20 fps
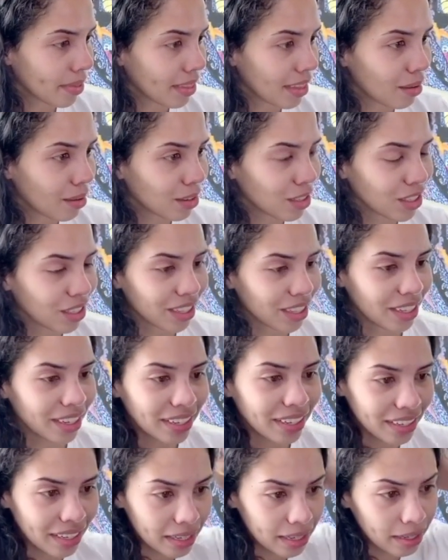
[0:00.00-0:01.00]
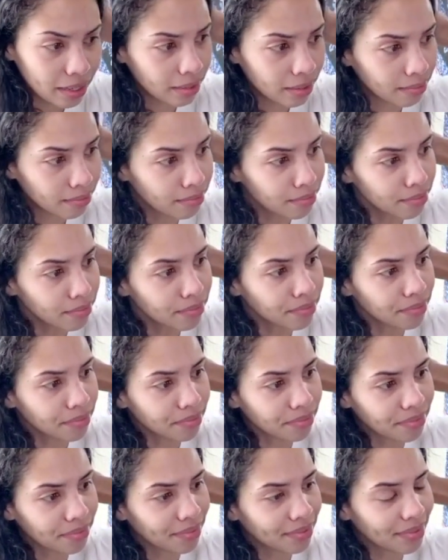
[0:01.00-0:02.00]
That was good.
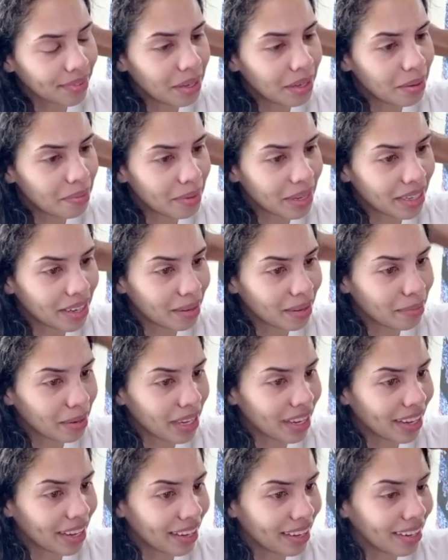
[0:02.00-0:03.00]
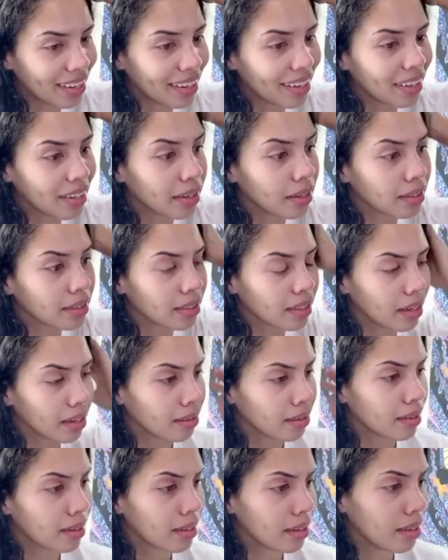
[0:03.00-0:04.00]
Oh my god, my head. It hurts
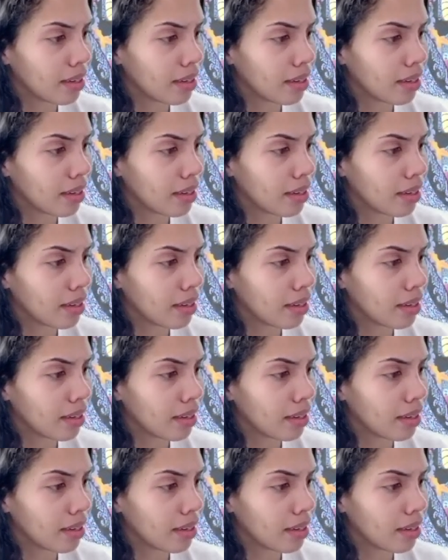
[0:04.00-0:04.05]
now.